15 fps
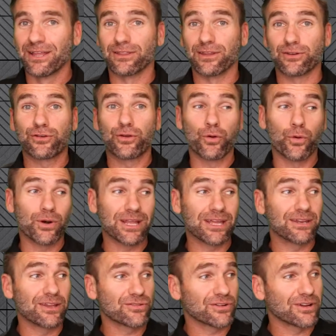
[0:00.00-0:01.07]
The touring
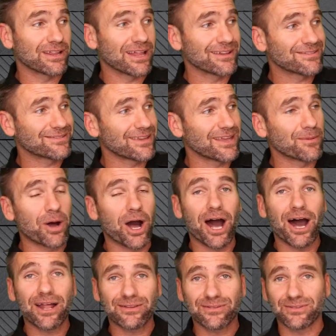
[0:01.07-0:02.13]
edition of that same
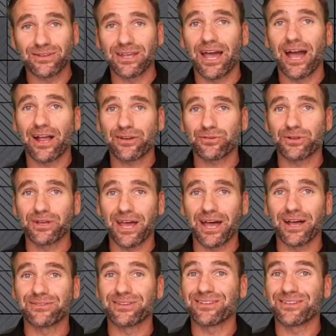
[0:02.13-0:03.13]
Odyssey actually has,